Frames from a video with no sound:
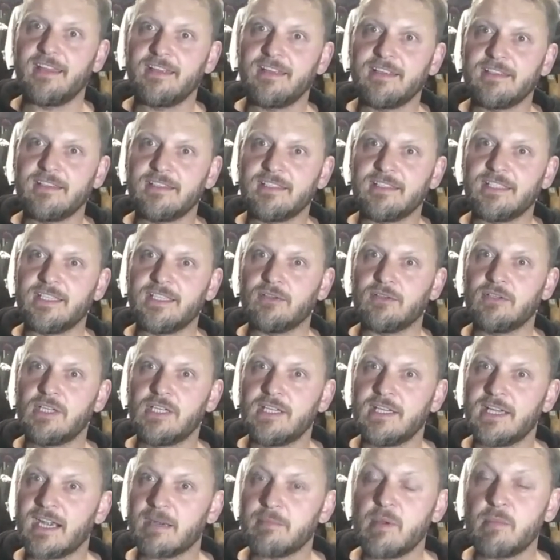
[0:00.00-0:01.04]
I
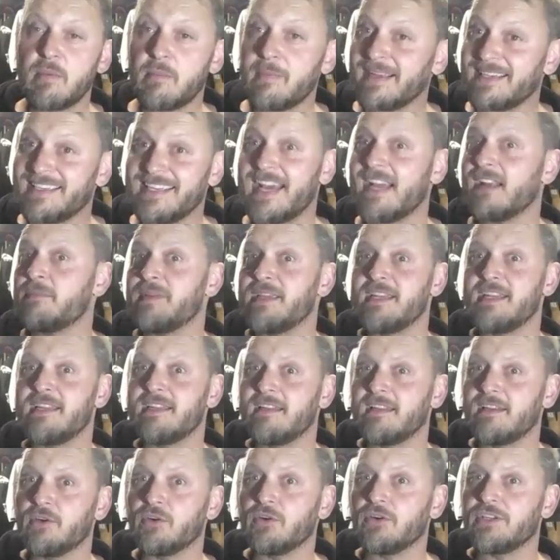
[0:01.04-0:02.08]
remember my dad being in
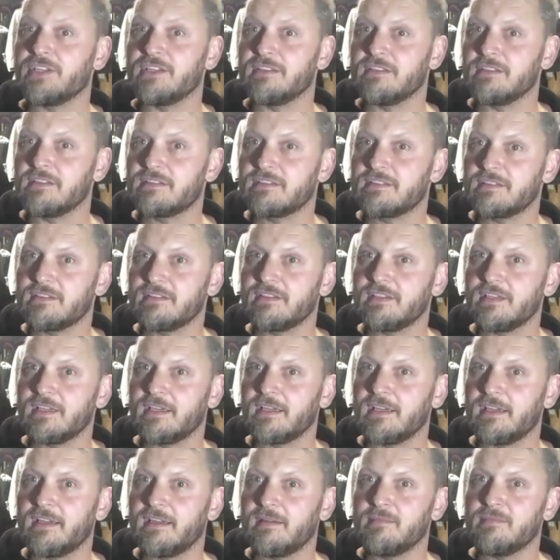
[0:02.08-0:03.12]
the audience
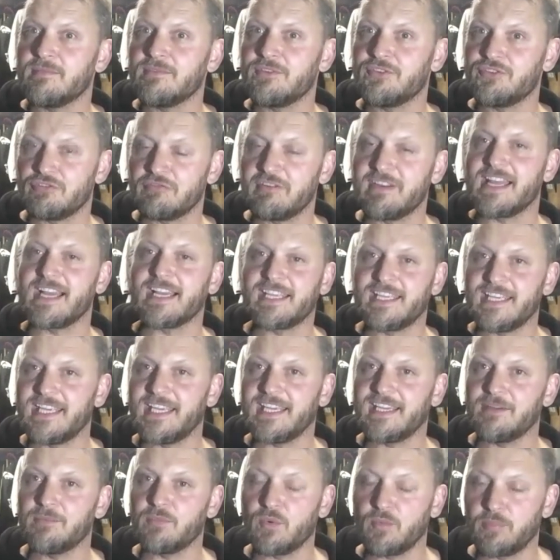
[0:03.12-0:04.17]
during that
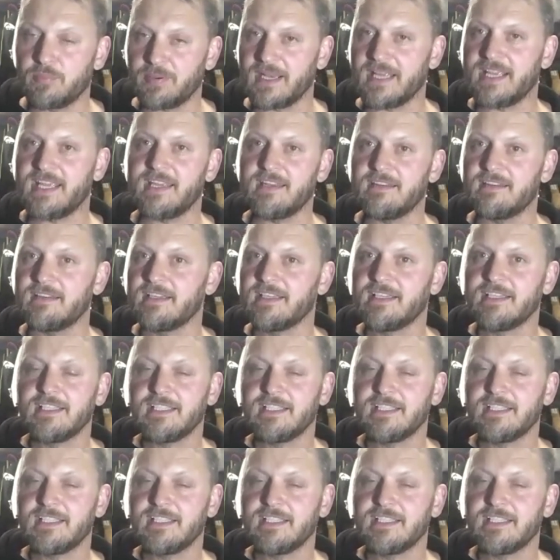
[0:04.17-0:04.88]
gig, and we're playing,